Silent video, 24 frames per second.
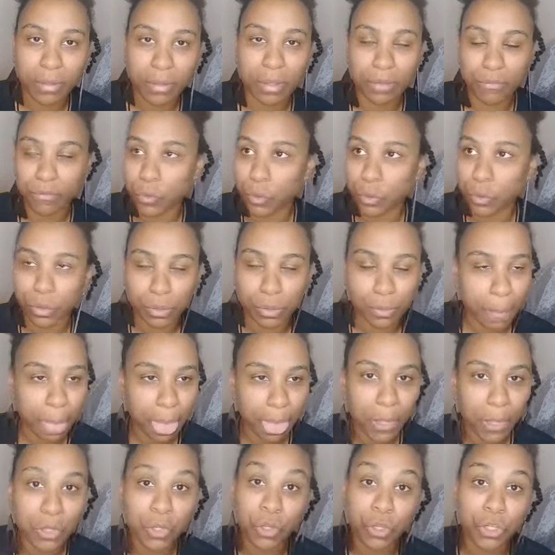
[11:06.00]
you're
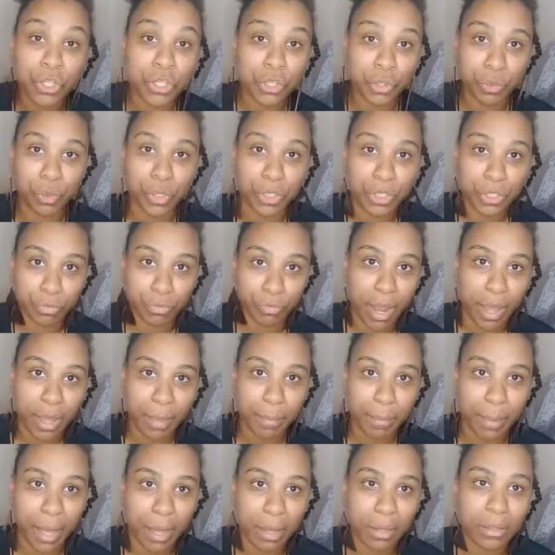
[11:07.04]
not sure what to write
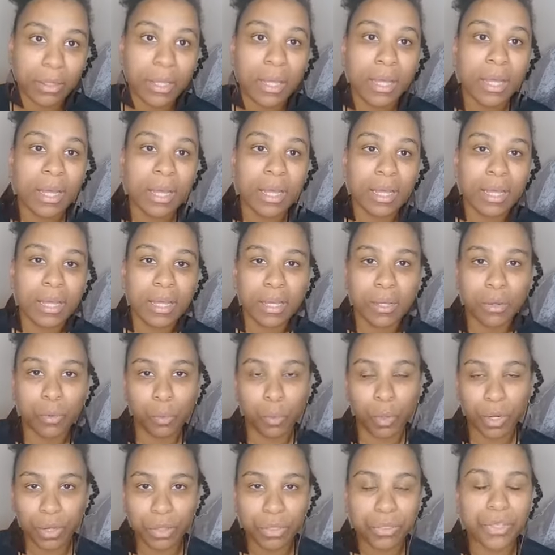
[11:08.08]
about,
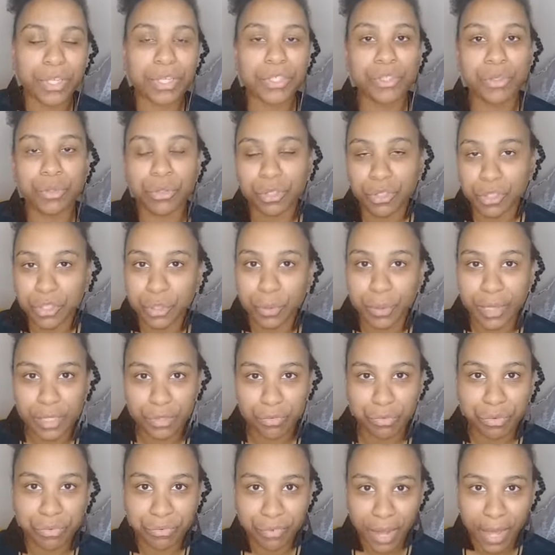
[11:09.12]
one of the things you can do is
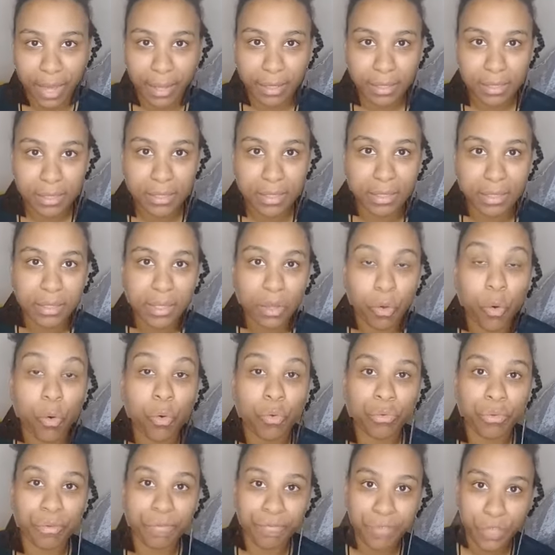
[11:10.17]
reflect or
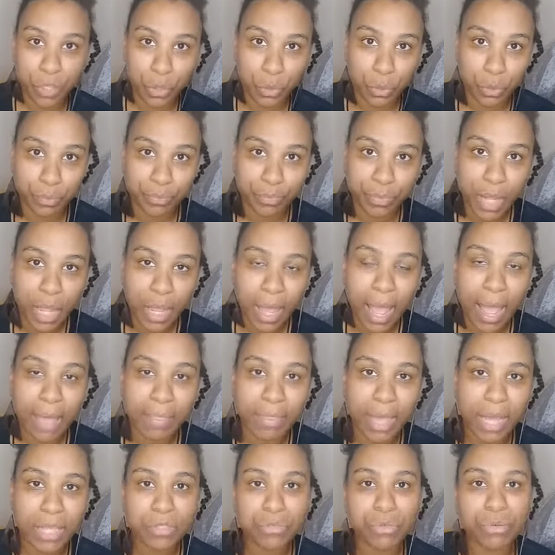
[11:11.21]
review. And
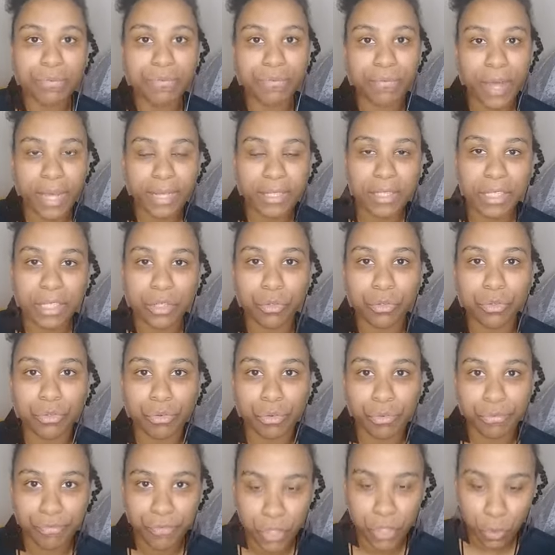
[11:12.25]
that's reflecting and
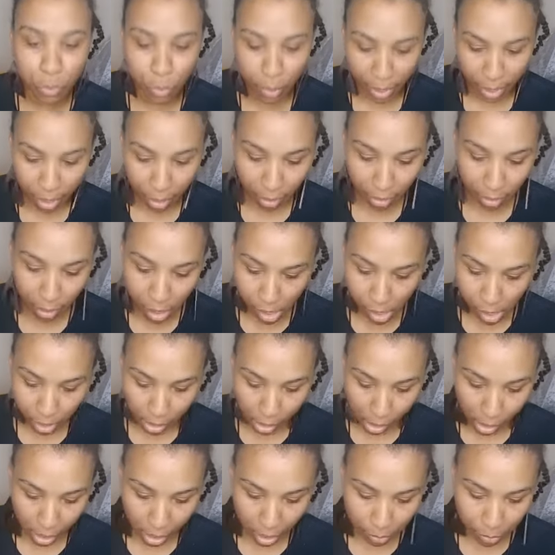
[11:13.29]
reviewing
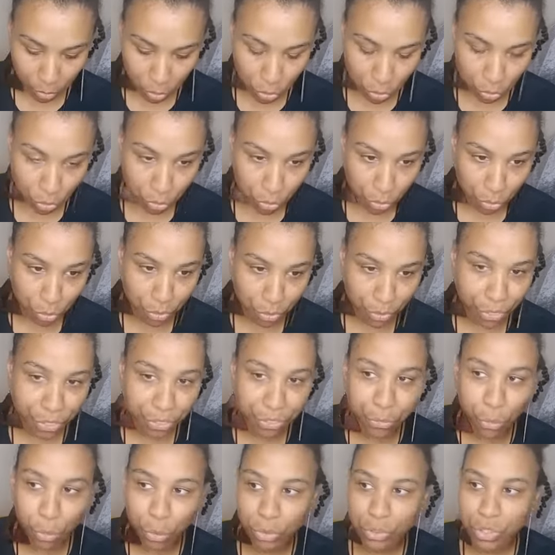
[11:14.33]
your
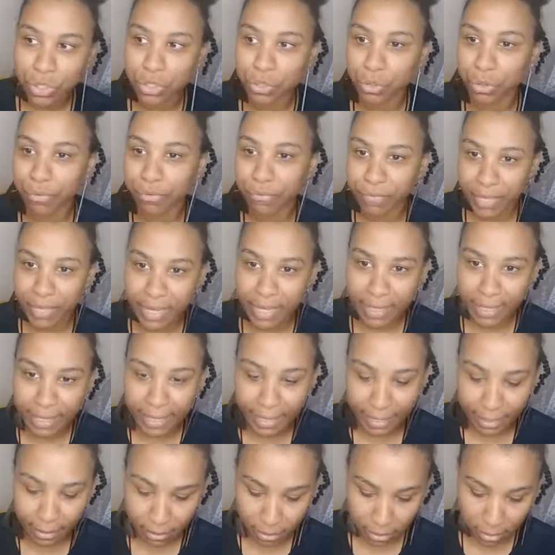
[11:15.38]
thoughts, your
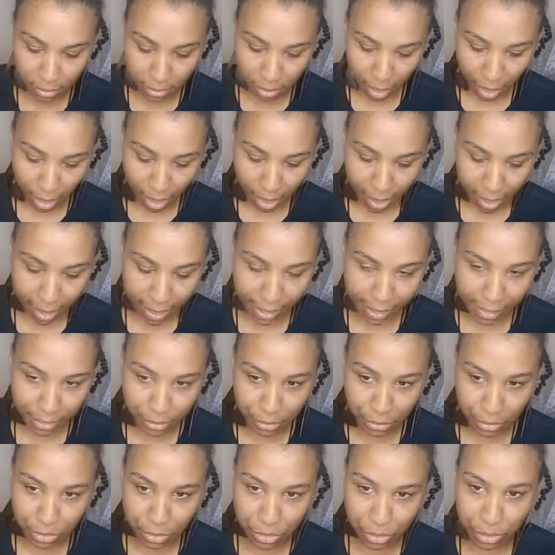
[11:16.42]
feelings,
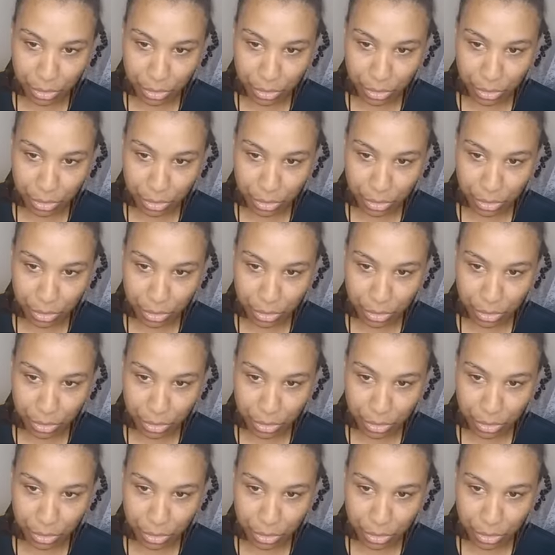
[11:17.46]
and